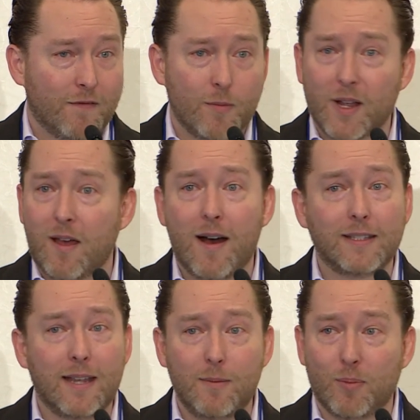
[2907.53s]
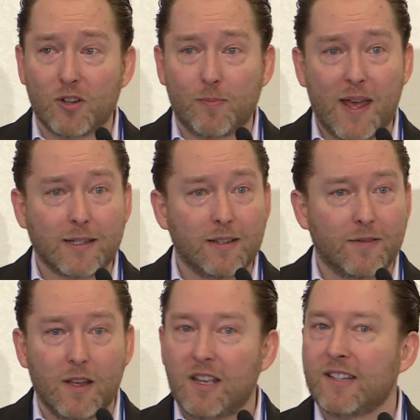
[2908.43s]
From a content
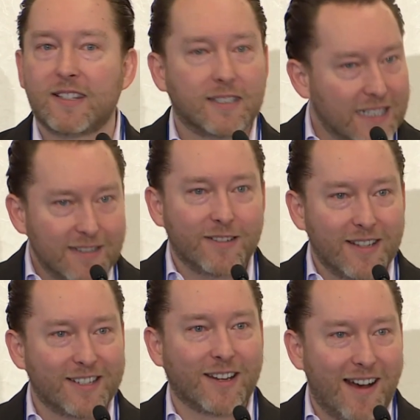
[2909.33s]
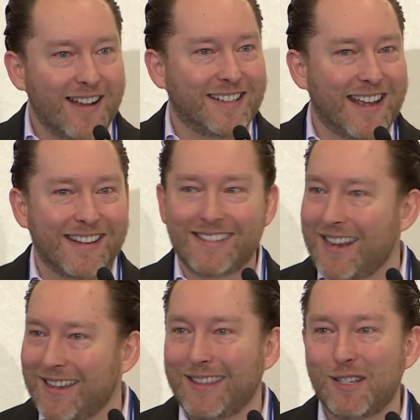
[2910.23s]
perspective, steal this content.
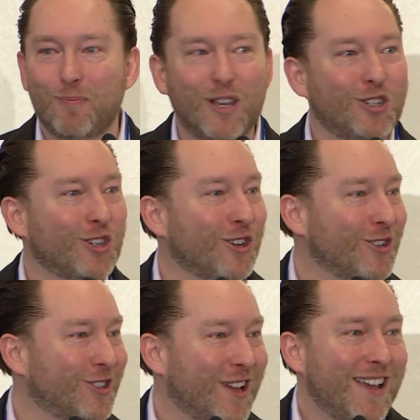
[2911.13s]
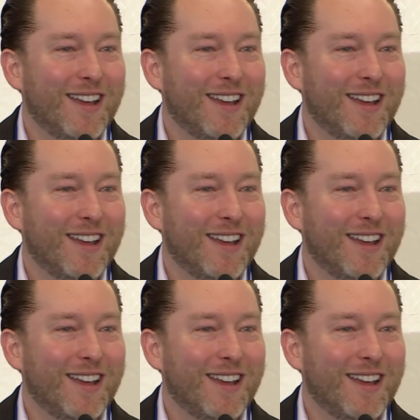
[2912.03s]
Take these pictures.